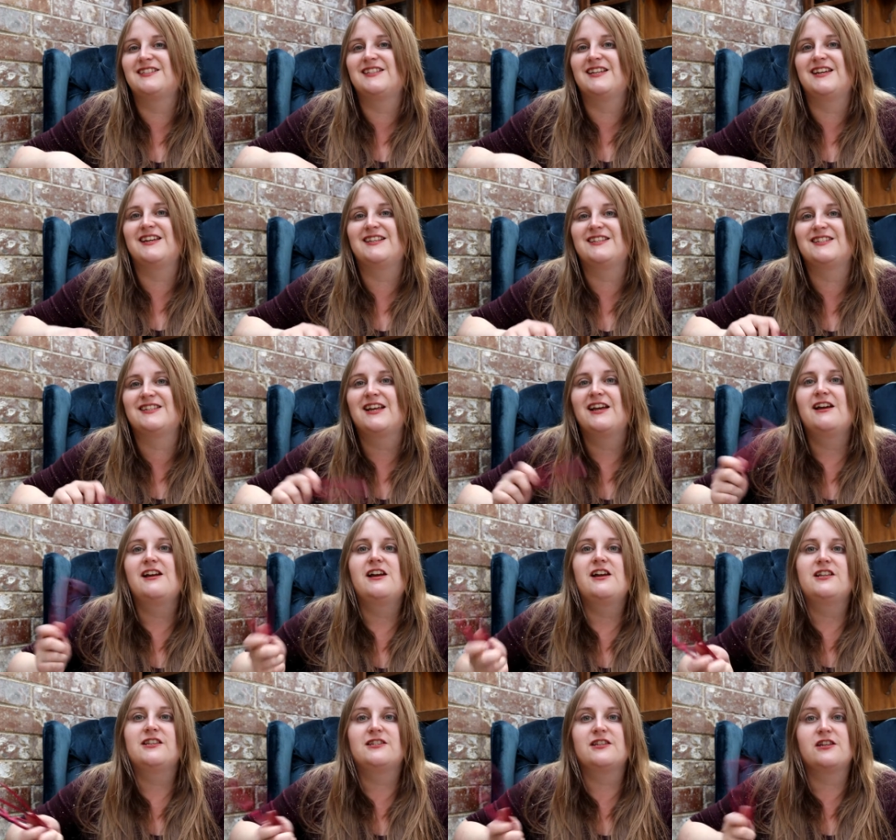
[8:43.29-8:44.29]
since
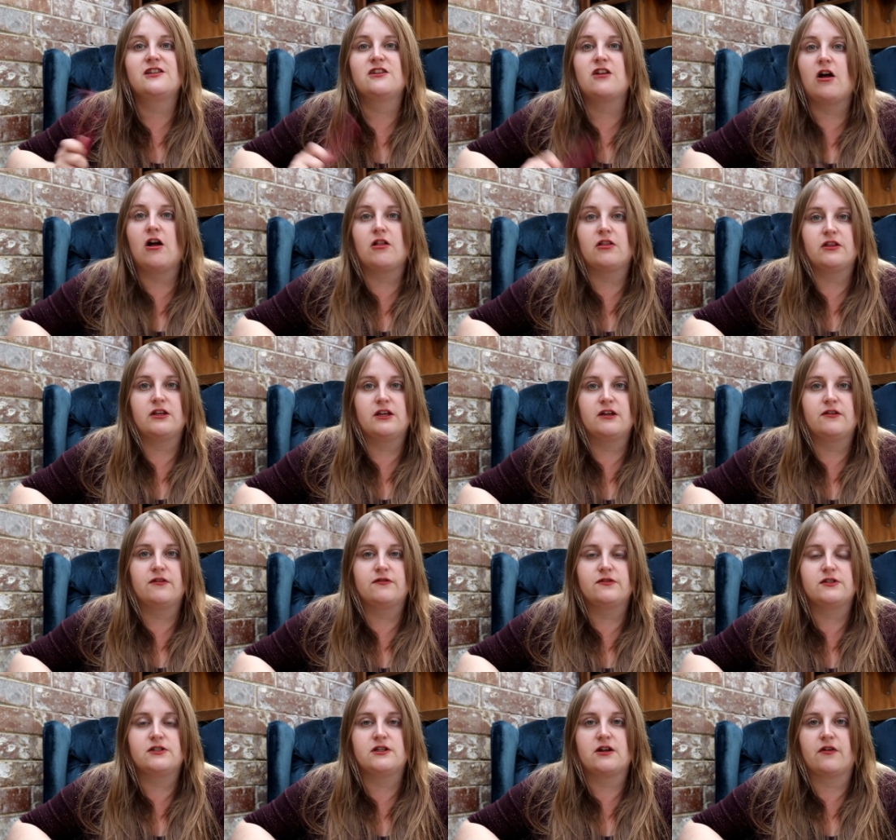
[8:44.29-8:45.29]
to not
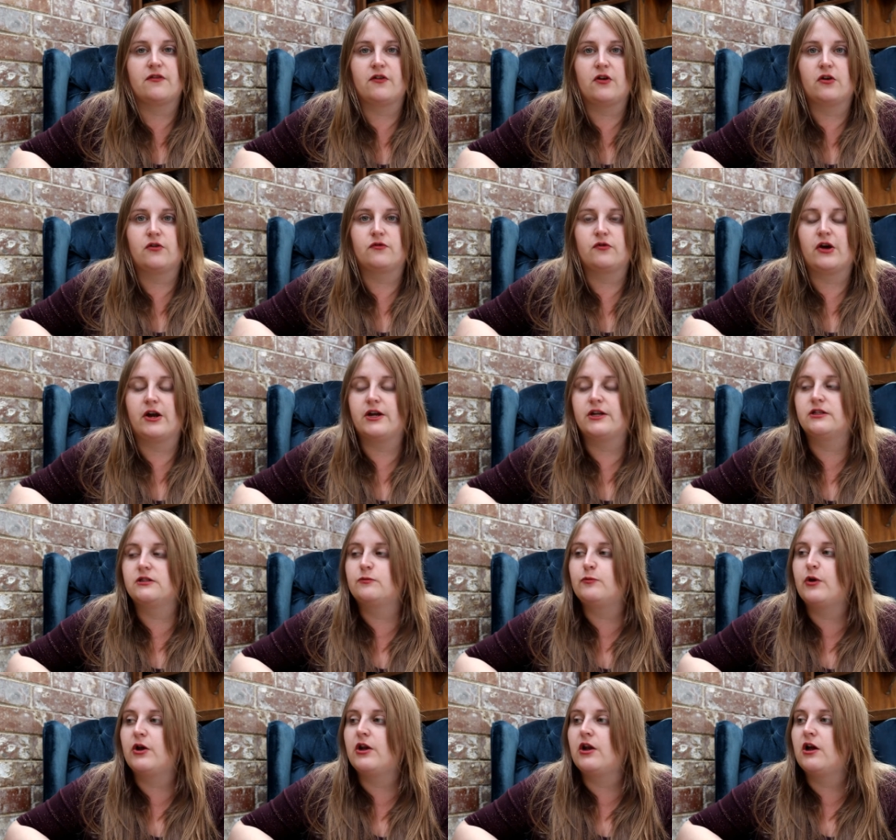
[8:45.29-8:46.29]
leave stuff on
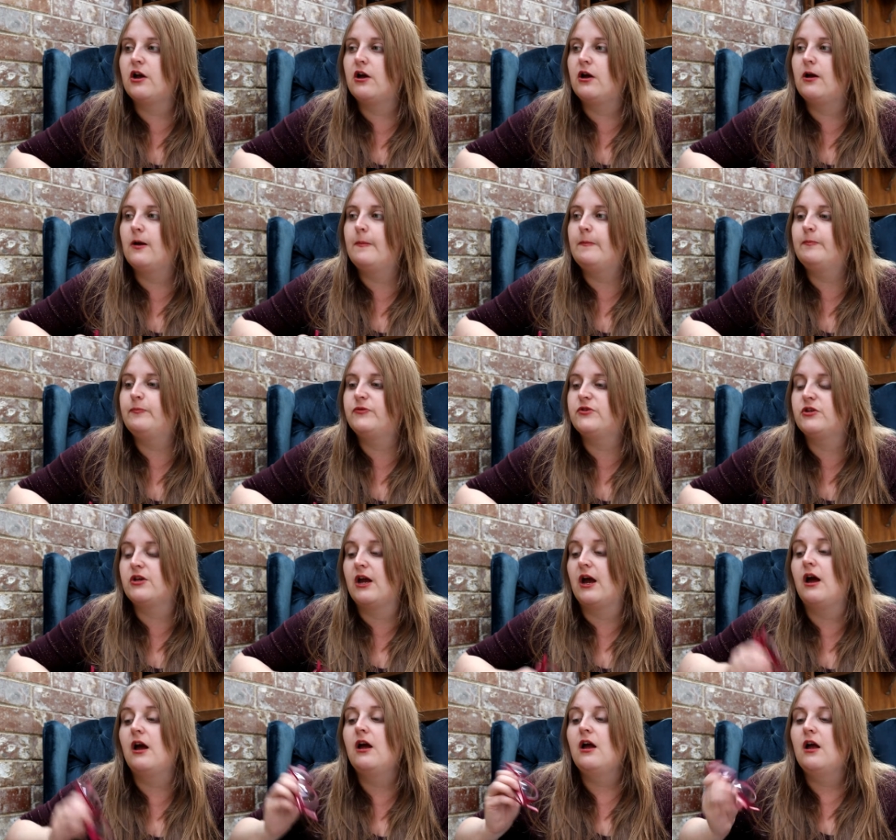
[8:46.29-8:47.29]
rides. But um, so
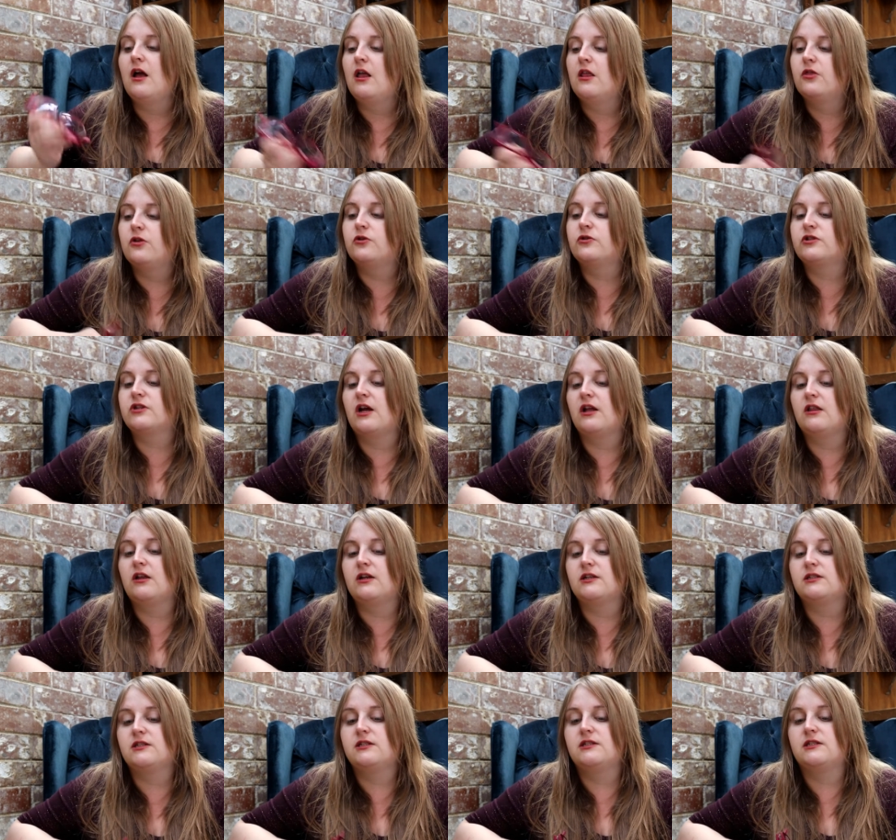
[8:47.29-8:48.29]
yeah, those got
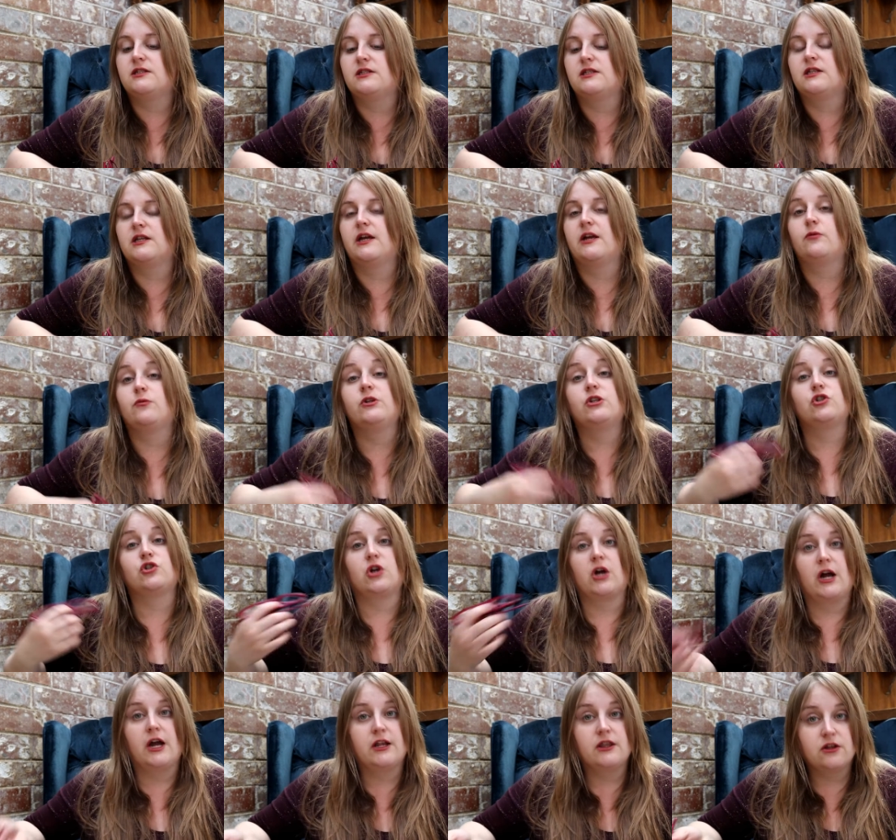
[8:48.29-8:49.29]
lost in Disneyland. We
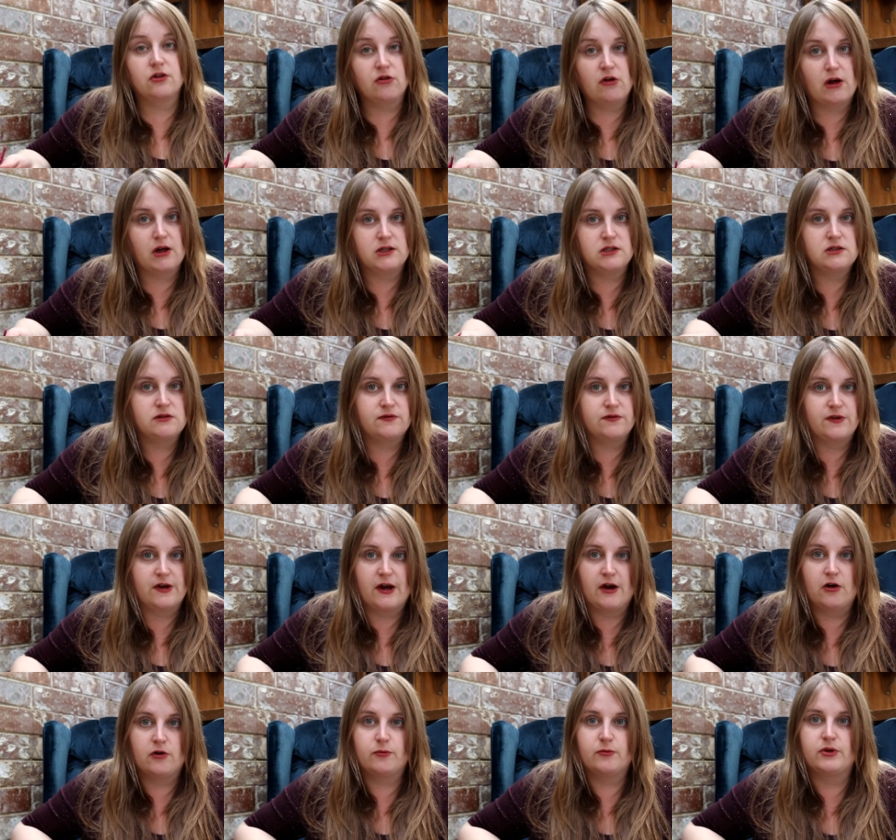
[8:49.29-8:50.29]
tried the lost and
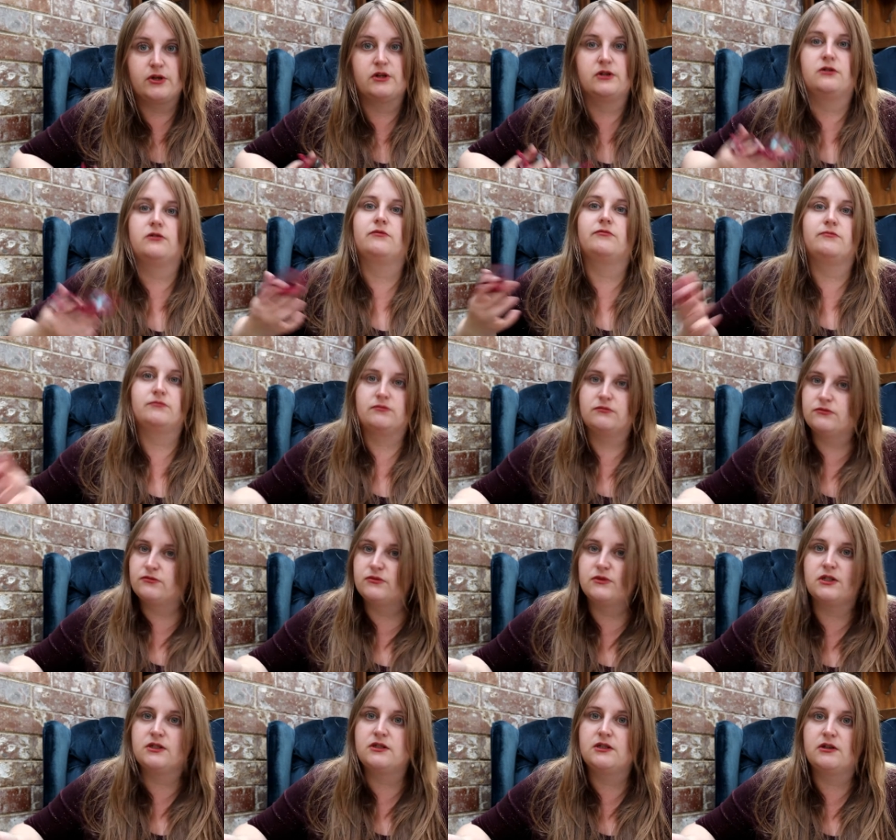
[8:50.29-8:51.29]
found, but
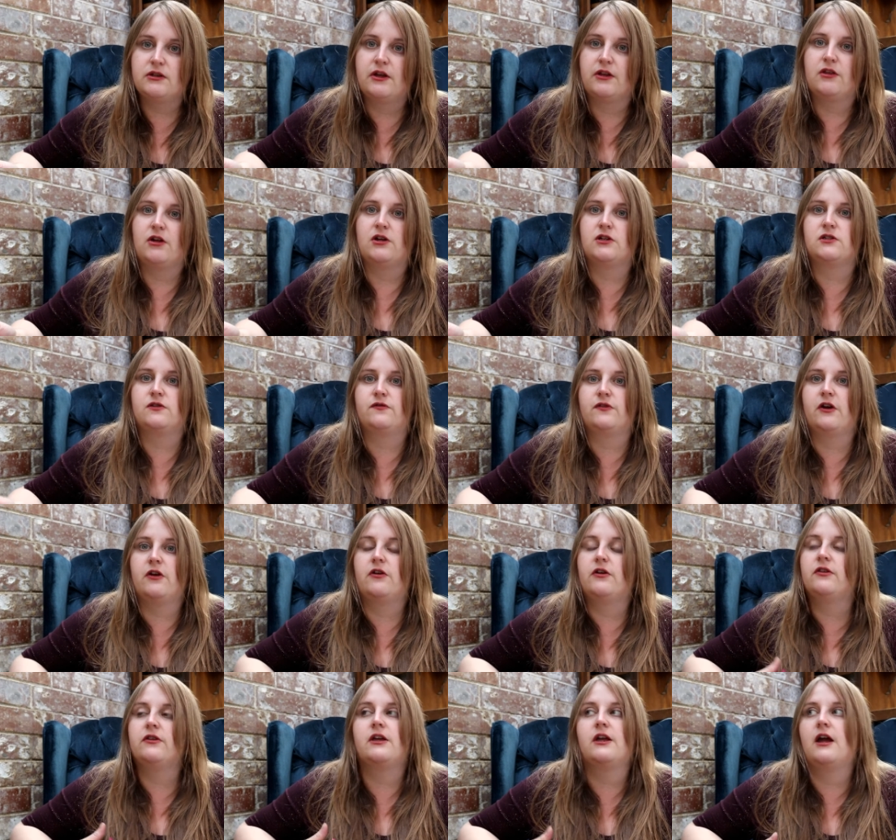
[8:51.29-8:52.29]
Disneyland Lost and
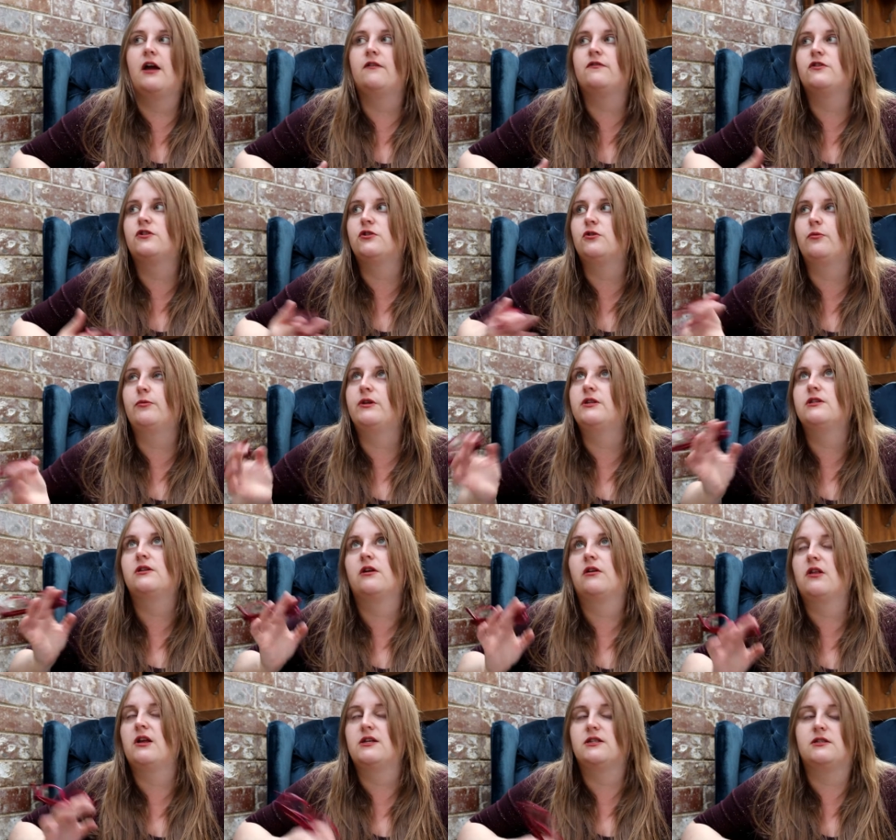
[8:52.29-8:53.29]
Found, they have so many
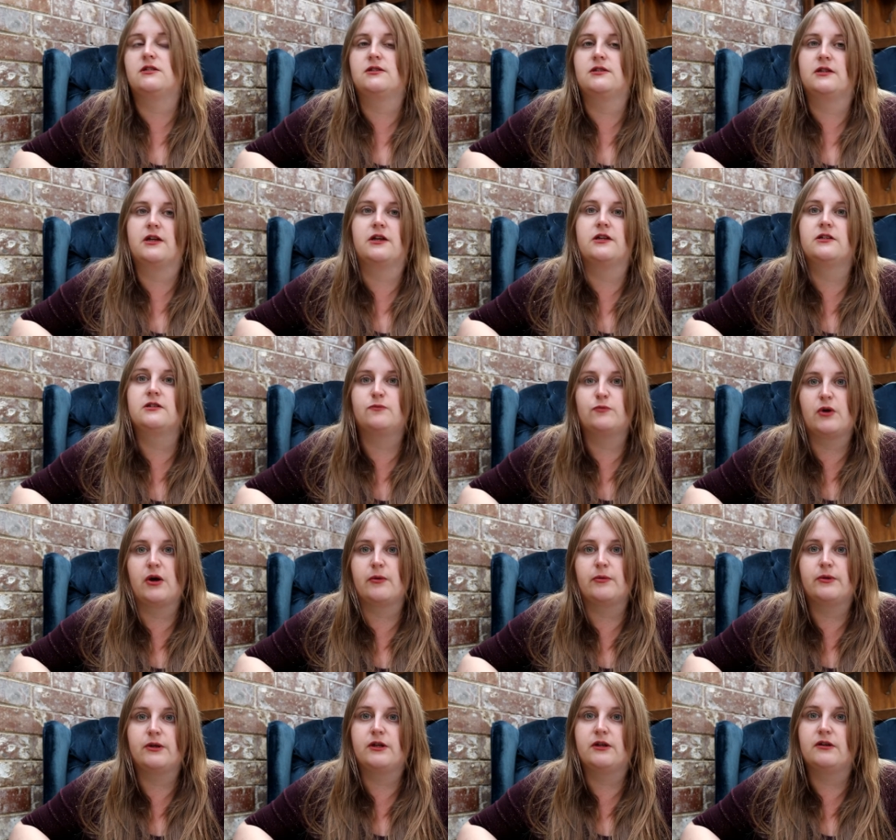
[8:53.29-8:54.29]
sunglasses that it's
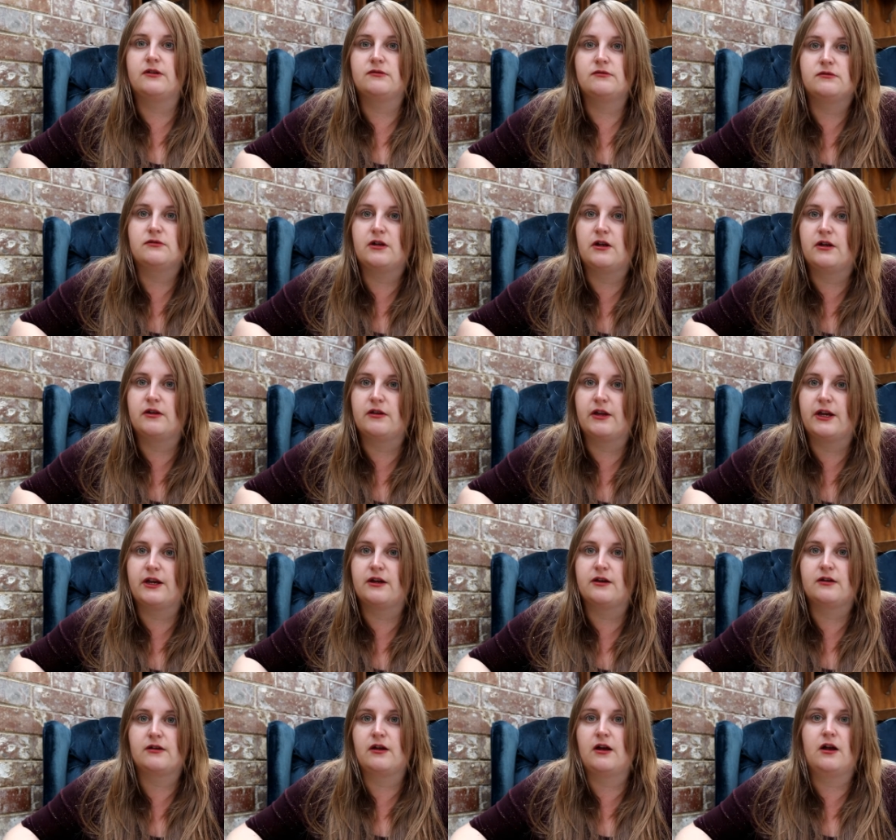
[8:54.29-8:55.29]
probably
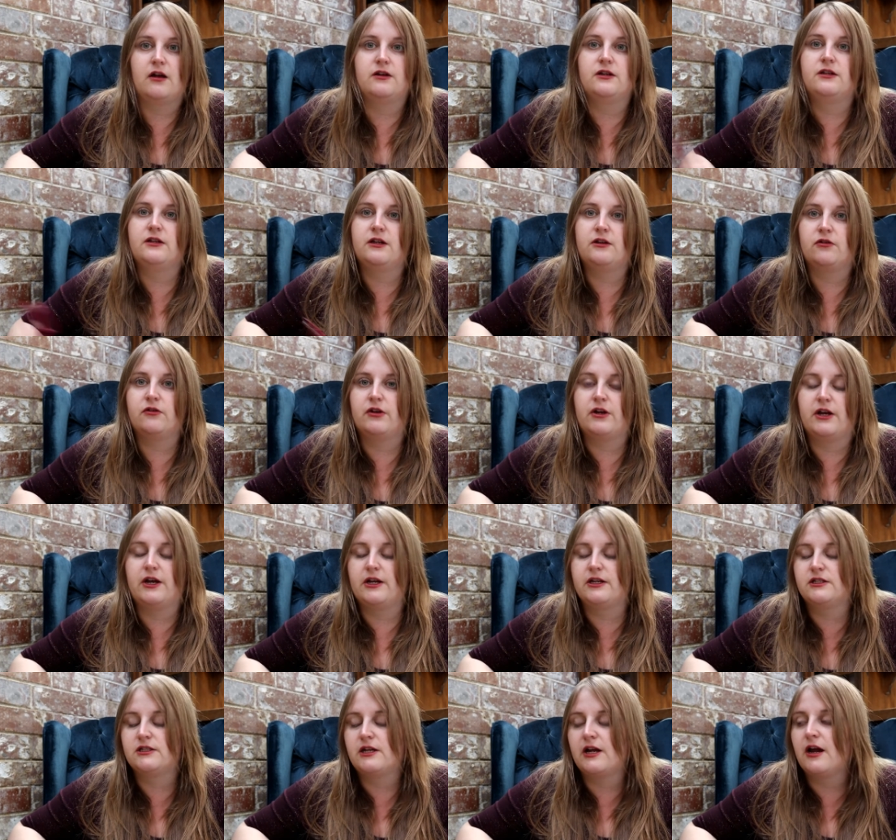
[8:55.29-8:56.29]
like a needle in a
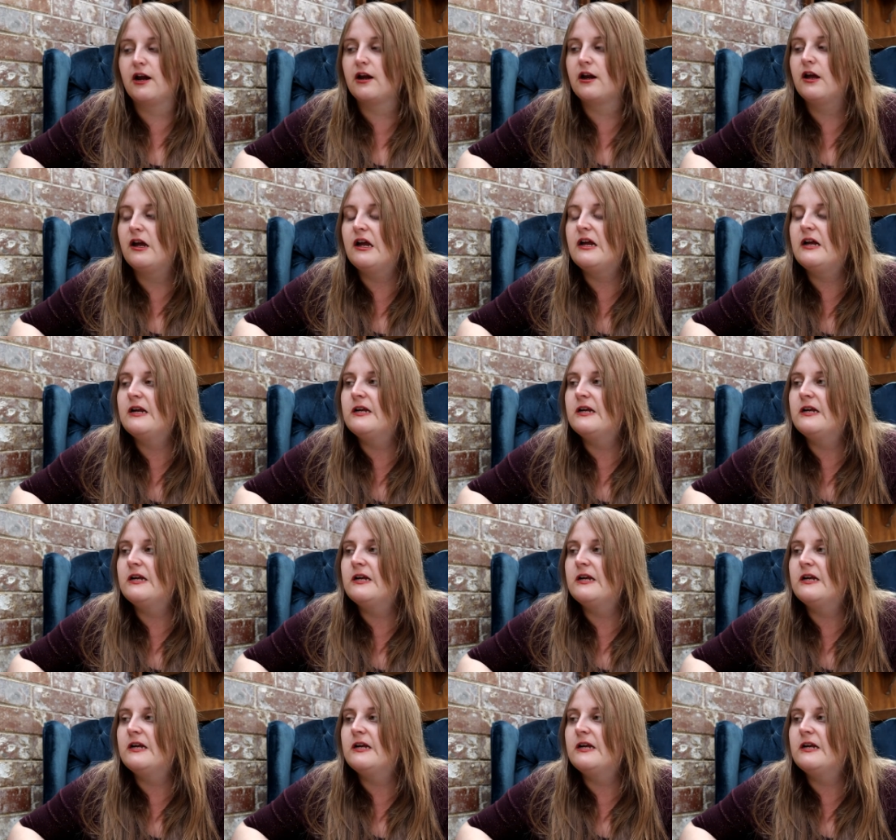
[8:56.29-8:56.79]
haystack.